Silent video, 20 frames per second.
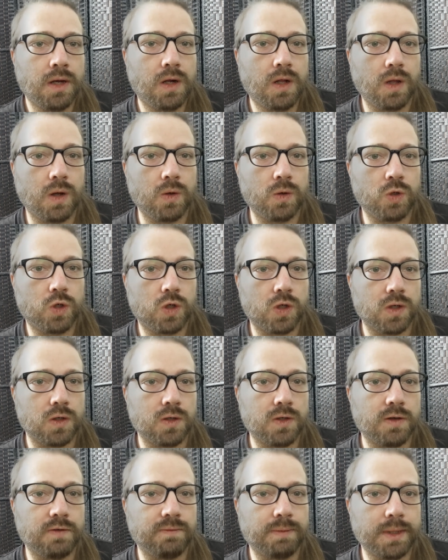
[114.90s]

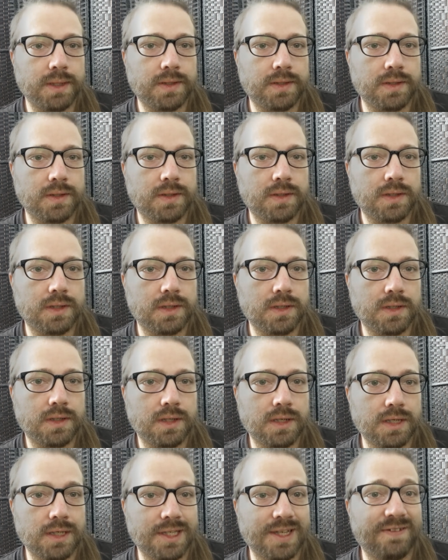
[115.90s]
closures of
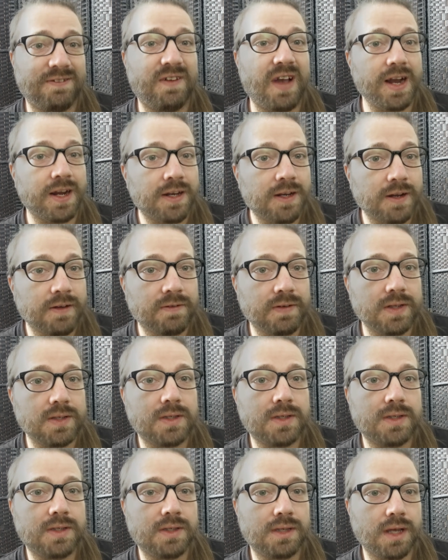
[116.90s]
businesses is effective
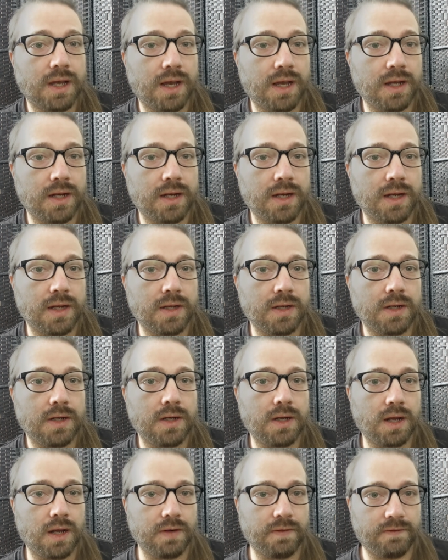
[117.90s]

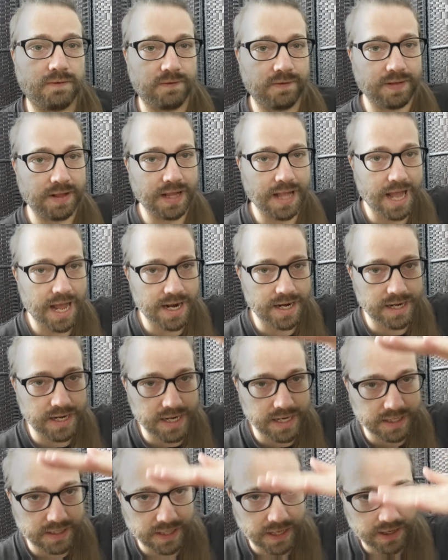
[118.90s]
at
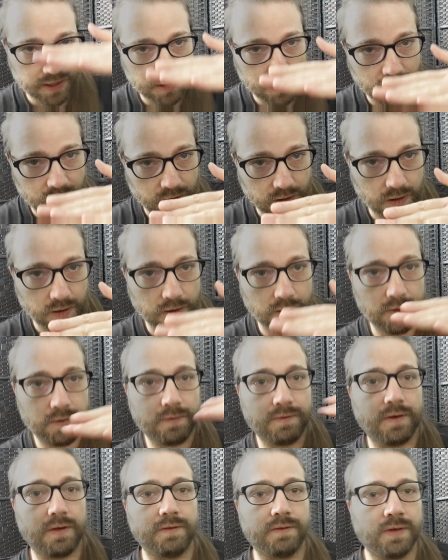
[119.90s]
flattening that
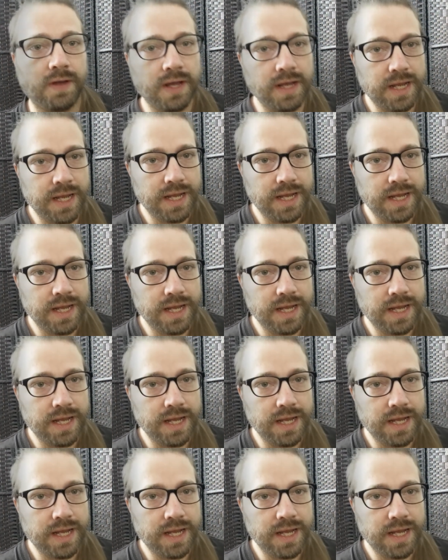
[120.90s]
curve of